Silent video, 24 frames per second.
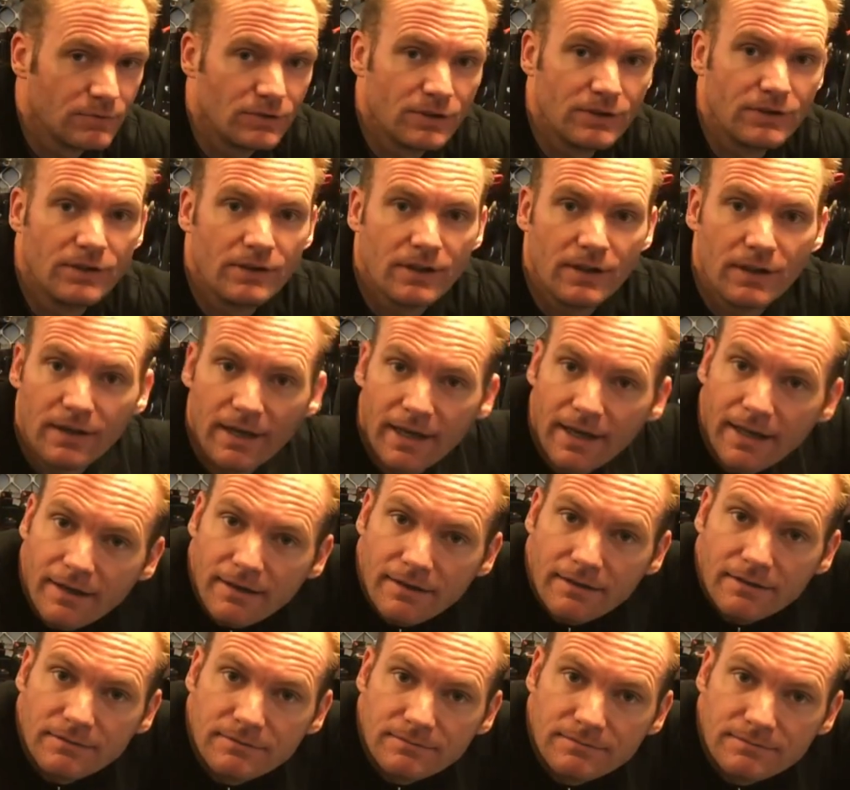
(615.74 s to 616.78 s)
do the other
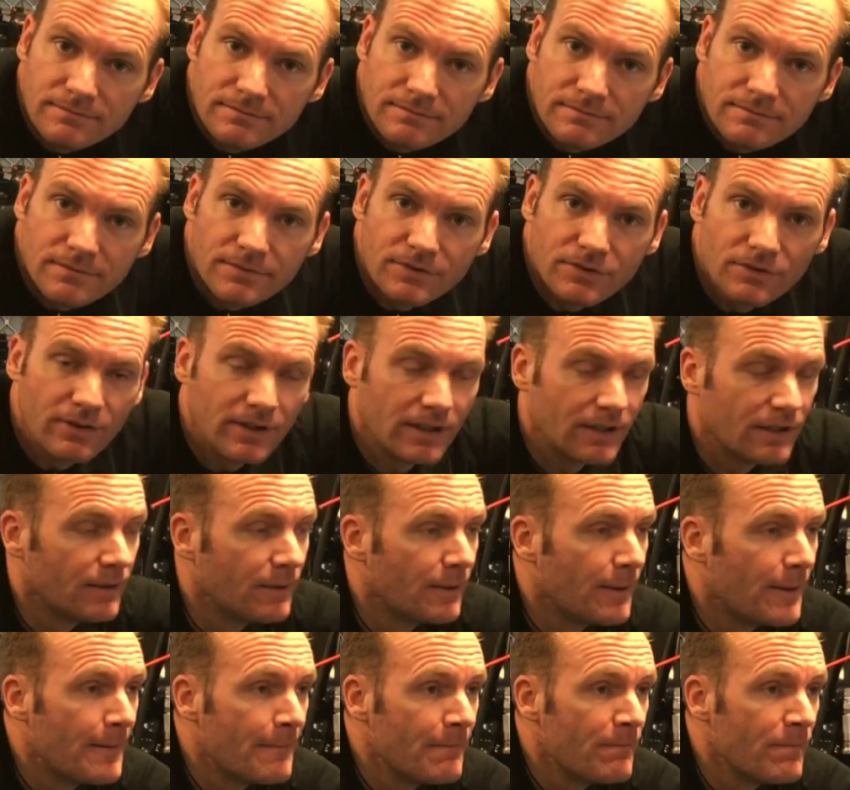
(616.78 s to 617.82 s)
hand, your head.
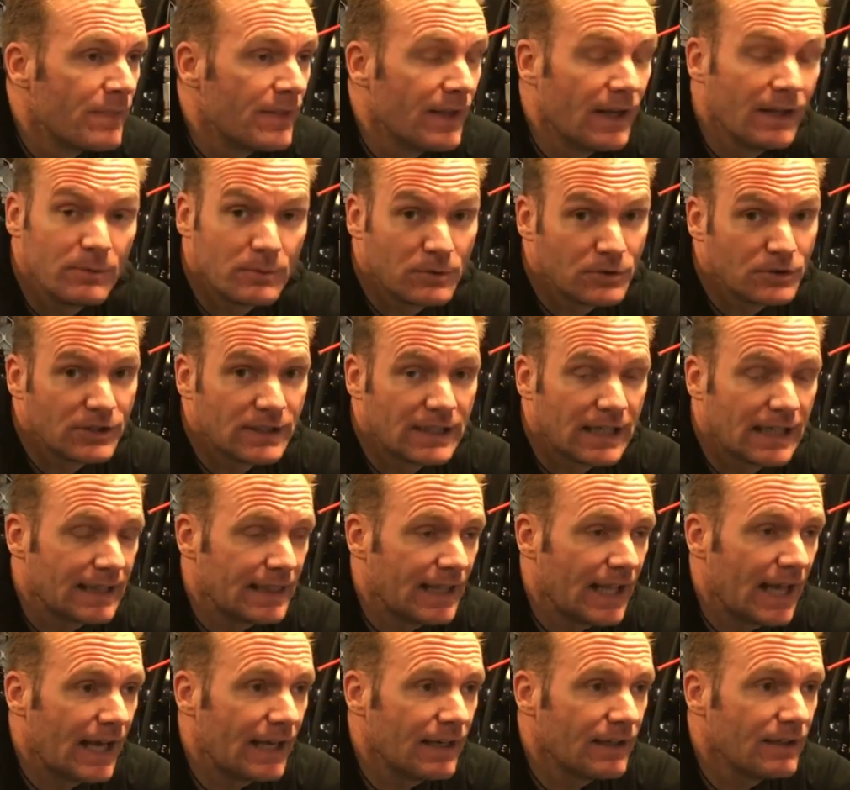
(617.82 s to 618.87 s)
Then when you got
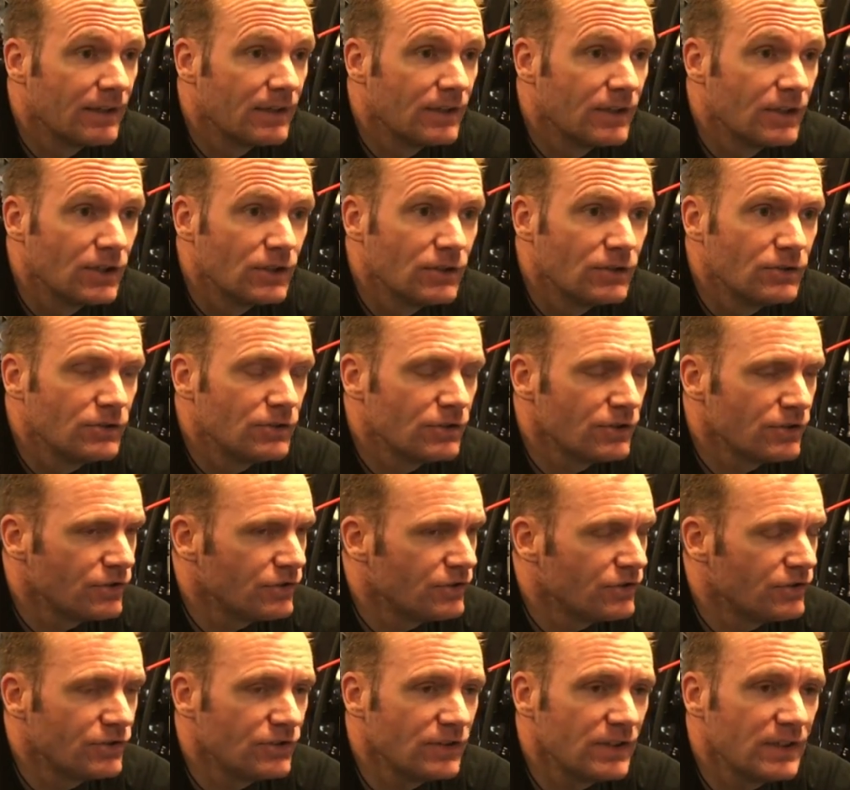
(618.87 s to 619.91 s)
that,
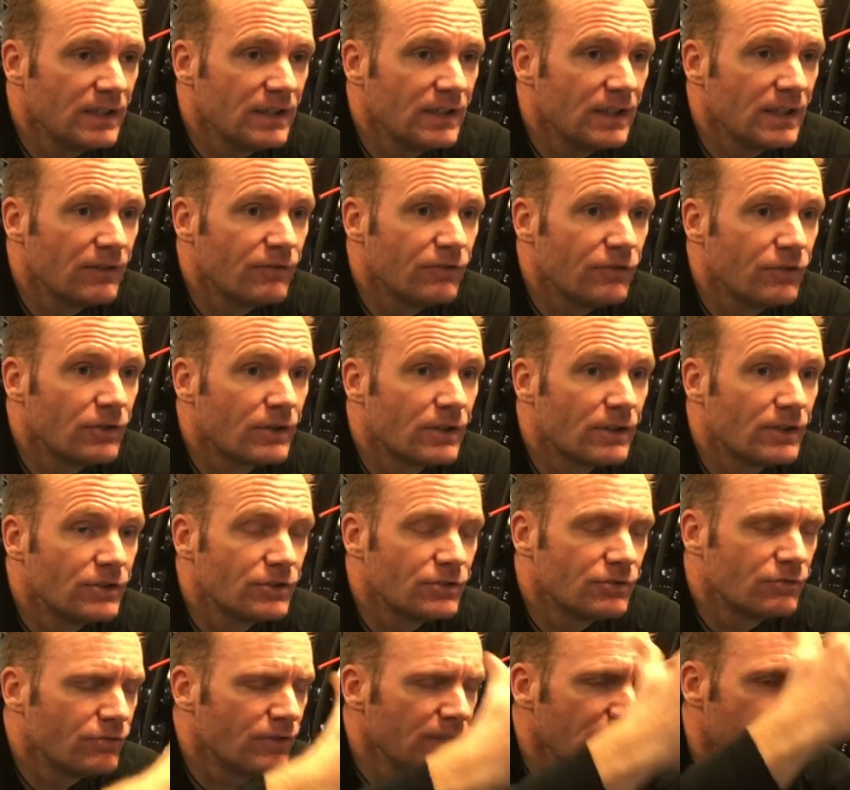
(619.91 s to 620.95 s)
just see if you can
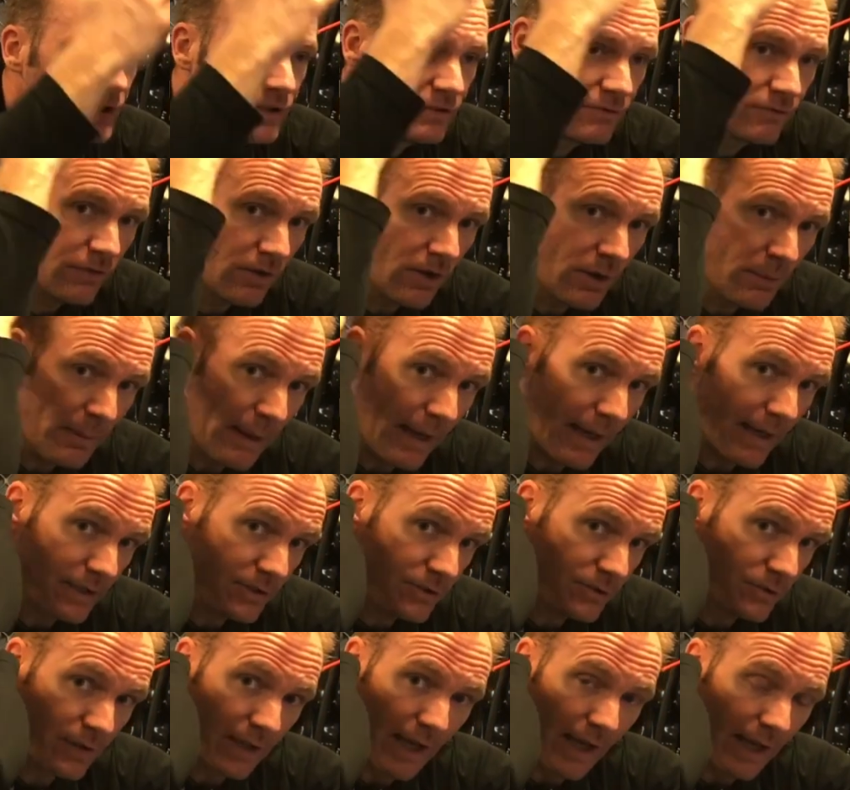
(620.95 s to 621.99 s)
just reach as far back
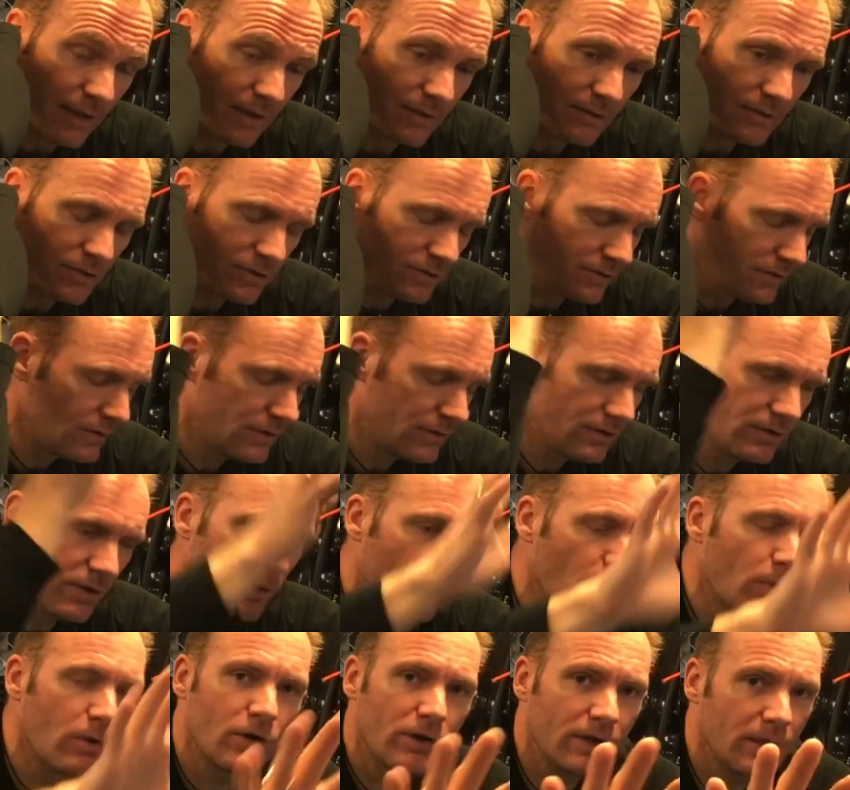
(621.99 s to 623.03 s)
as you can. Just
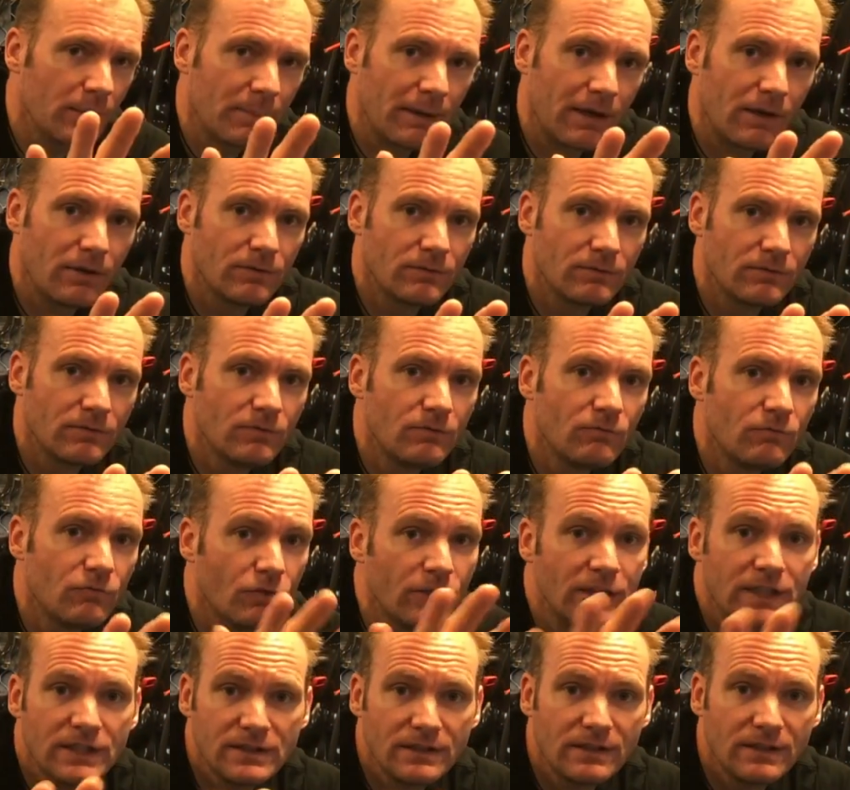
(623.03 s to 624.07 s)
don't worry about
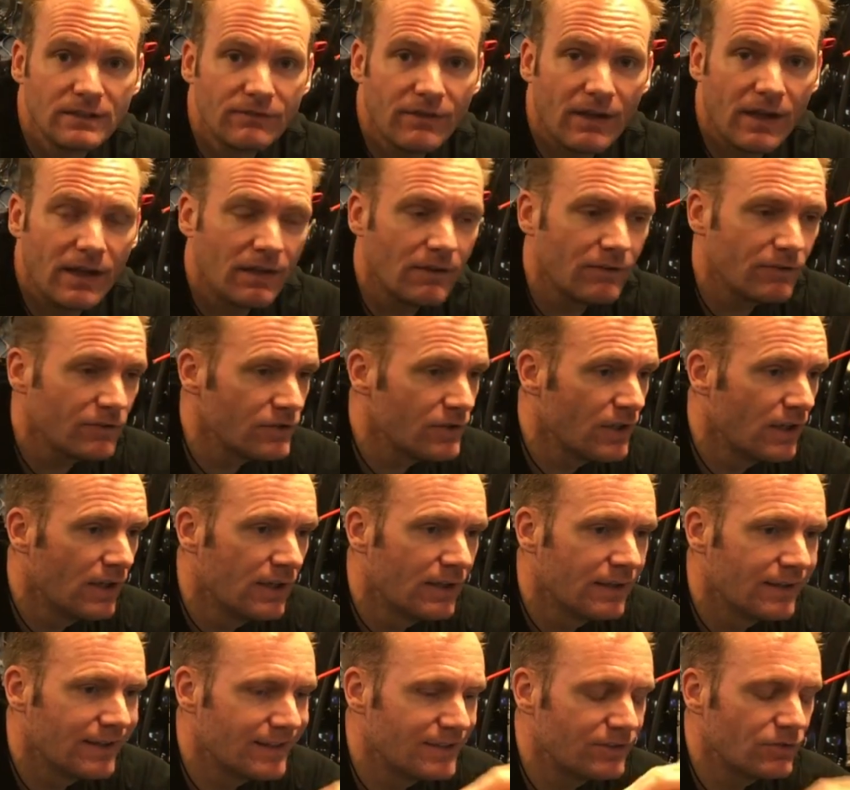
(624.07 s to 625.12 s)
reaching the valves.
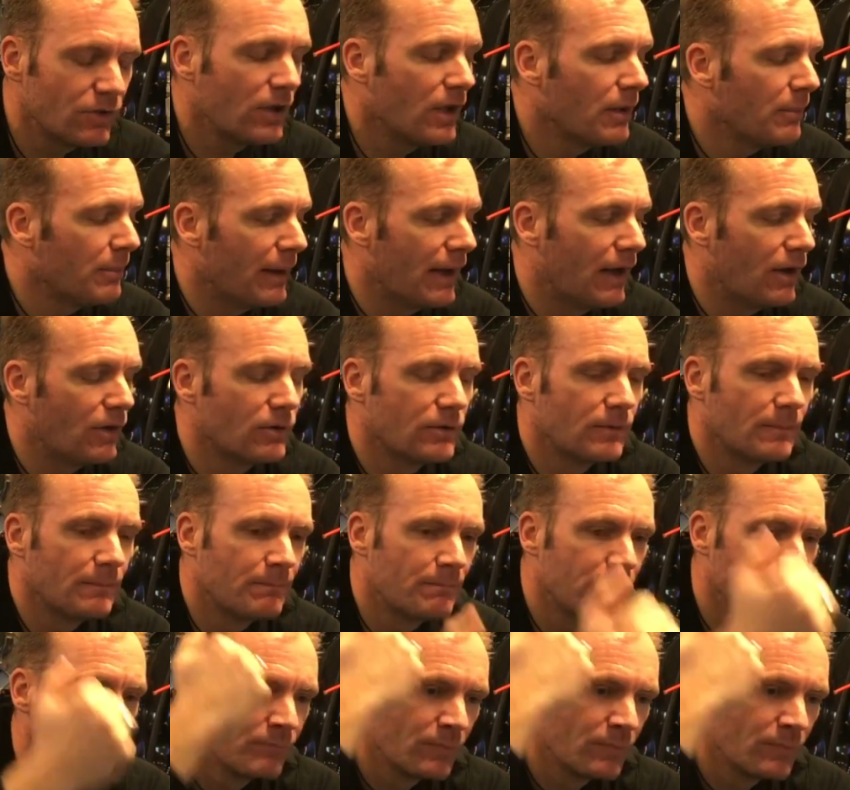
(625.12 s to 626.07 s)
It's all about